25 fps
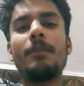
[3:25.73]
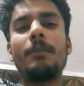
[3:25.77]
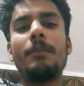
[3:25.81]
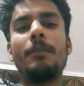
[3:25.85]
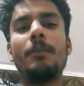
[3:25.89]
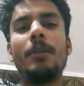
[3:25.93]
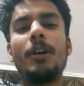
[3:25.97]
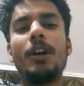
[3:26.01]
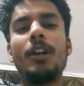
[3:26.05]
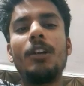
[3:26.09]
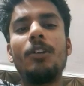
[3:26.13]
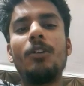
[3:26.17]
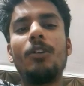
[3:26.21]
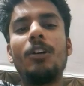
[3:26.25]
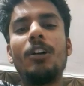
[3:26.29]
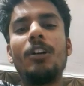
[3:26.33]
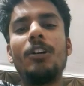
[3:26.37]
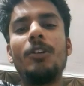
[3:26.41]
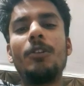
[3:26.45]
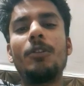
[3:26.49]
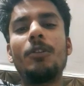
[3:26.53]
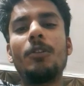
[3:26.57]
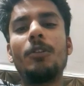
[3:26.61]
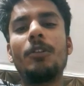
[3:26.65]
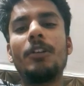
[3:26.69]
Palo
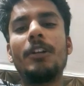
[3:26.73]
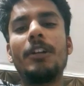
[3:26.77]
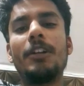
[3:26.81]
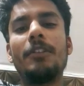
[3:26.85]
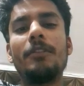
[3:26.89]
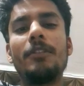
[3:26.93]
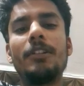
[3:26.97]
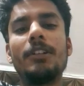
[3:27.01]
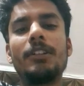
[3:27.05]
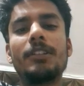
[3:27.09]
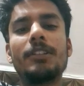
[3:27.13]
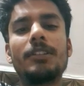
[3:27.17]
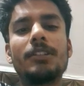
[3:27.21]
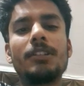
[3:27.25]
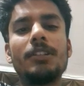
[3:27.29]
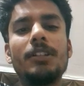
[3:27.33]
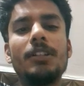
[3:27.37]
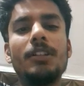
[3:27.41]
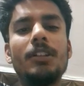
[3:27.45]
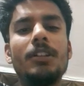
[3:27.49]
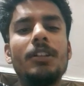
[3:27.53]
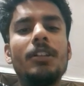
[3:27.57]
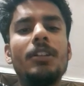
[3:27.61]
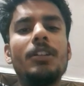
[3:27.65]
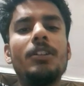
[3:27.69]
Alto networks.
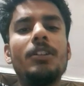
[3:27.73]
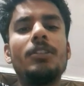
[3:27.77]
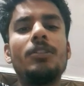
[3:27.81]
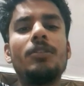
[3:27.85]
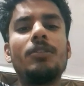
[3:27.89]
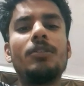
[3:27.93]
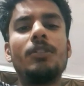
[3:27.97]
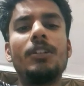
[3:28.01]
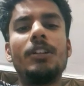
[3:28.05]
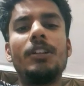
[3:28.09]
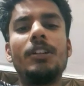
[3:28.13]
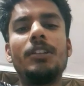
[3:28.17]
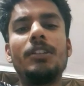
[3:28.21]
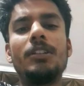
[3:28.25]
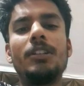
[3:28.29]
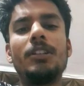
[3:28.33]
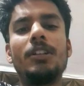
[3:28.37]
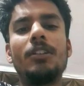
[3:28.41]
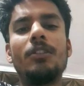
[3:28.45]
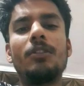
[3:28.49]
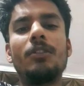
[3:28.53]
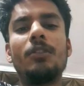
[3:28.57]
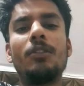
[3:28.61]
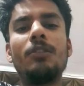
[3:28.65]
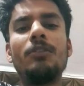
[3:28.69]
And
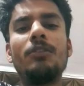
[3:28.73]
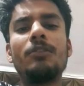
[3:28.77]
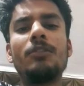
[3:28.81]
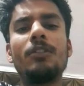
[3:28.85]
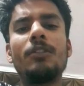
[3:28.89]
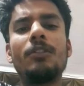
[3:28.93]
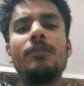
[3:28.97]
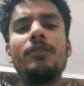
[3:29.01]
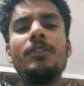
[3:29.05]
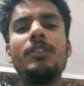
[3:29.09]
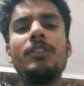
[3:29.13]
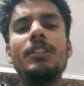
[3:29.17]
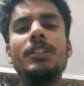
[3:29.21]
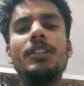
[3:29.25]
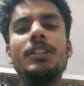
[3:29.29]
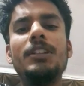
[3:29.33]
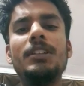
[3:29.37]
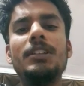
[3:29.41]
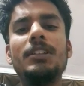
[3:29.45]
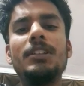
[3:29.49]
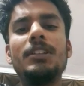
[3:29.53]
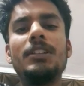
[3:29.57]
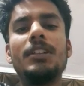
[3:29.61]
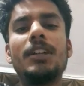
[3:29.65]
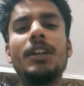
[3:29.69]
the roles of these